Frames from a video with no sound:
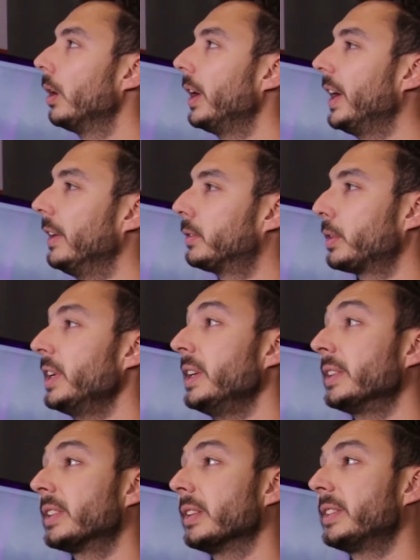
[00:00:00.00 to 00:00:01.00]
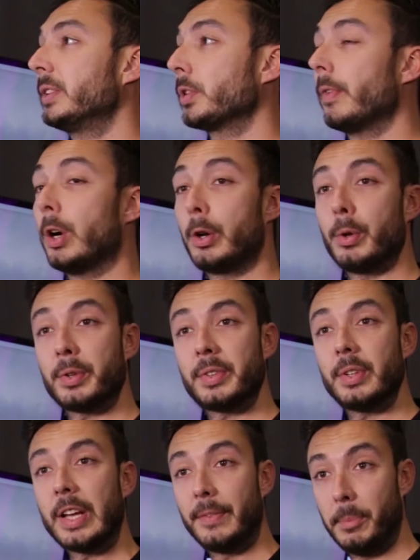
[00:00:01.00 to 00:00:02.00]
and 3 instances of ONOS
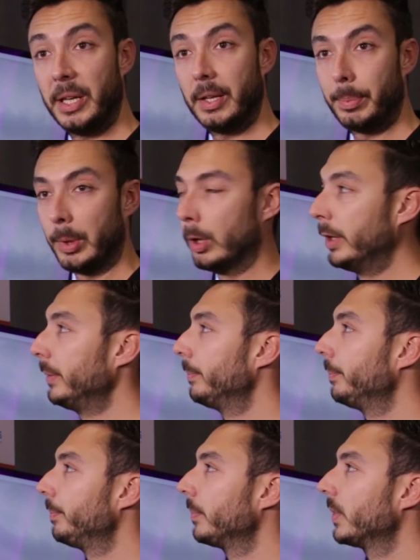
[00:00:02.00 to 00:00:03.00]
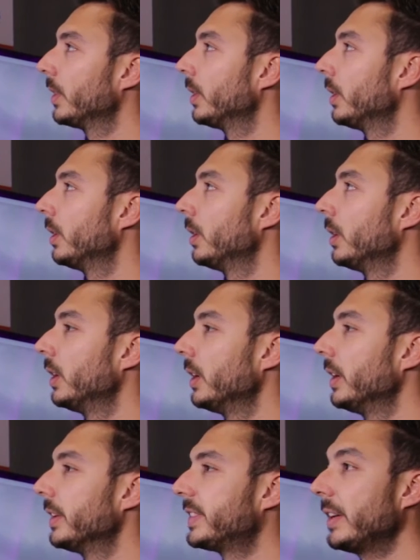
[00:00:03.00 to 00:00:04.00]
have been deployed.
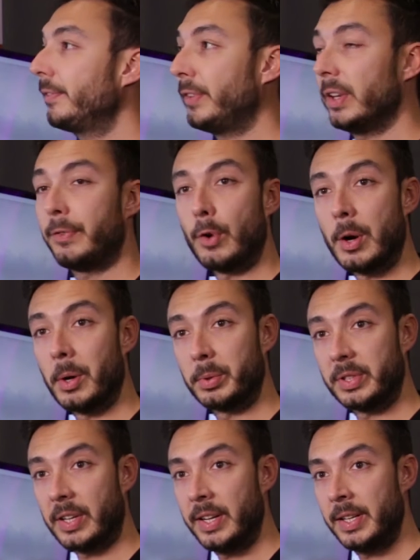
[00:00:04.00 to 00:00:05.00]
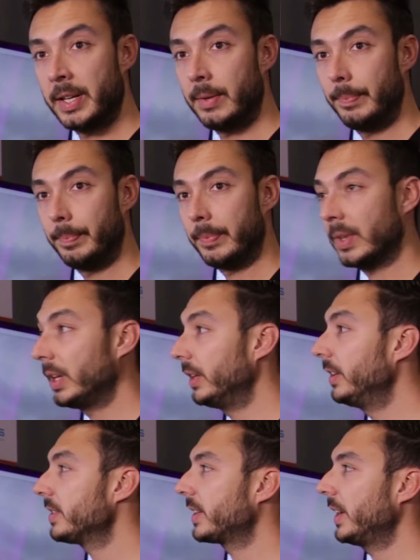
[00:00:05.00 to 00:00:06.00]
Same thing for Australia.
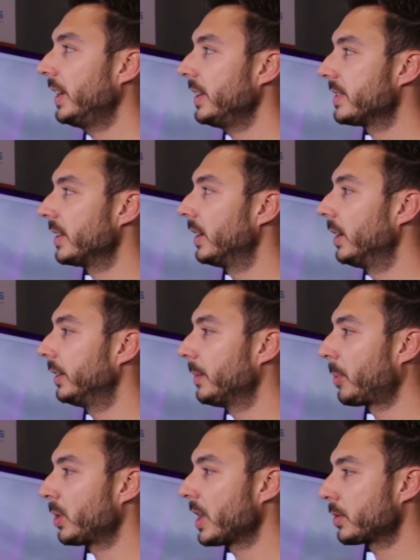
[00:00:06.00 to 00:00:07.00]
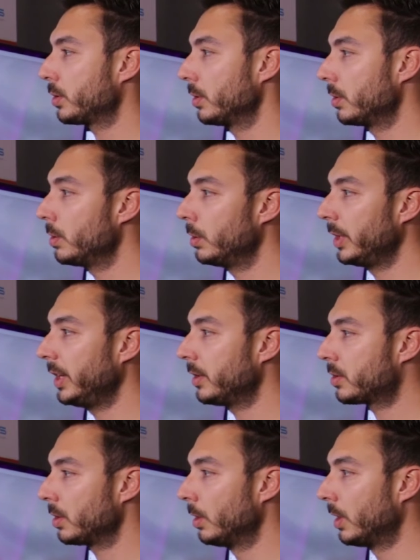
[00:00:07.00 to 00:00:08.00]
In this case, the production GUI
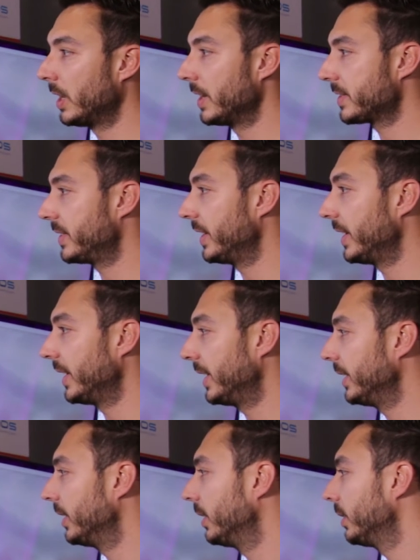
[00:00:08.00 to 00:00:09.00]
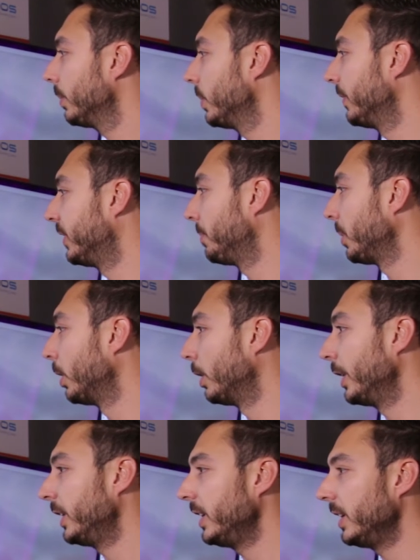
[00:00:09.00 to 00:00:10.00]
shows us that we've
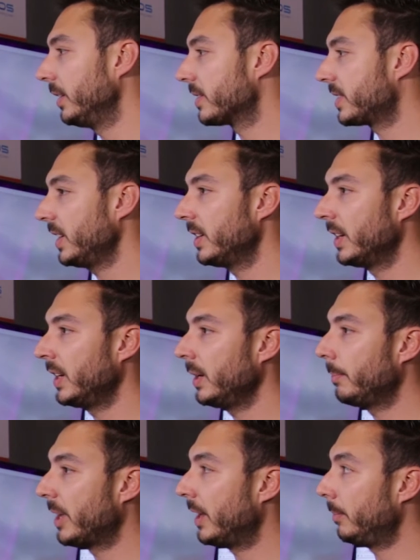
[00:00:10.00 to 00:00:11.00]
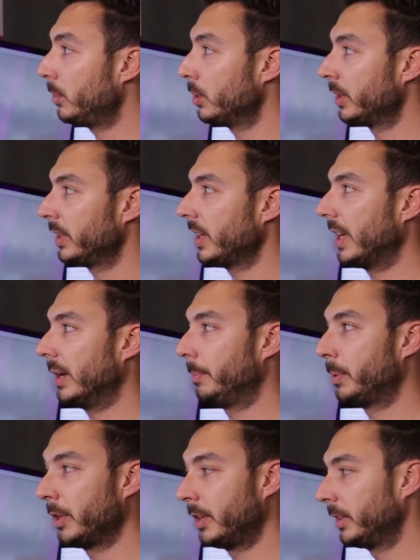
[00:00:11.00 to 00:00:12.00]
deployed in Sydney, Melbourne,
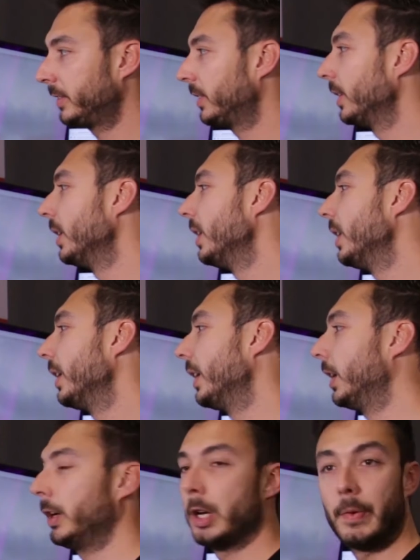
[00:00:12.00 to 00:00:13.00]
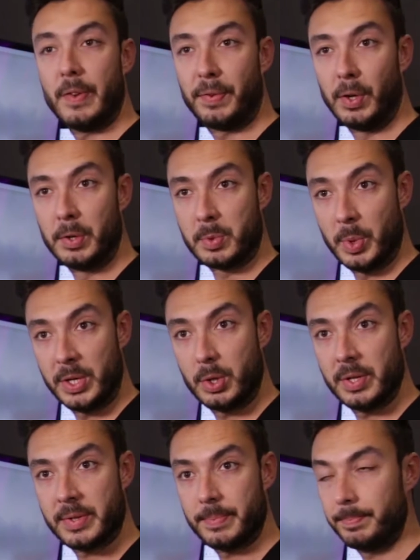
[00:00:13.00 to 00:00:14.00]
and Perth NoviFlow
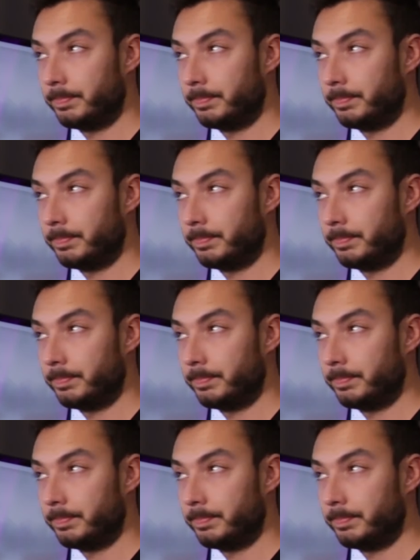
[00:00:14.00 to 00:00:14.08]
switches,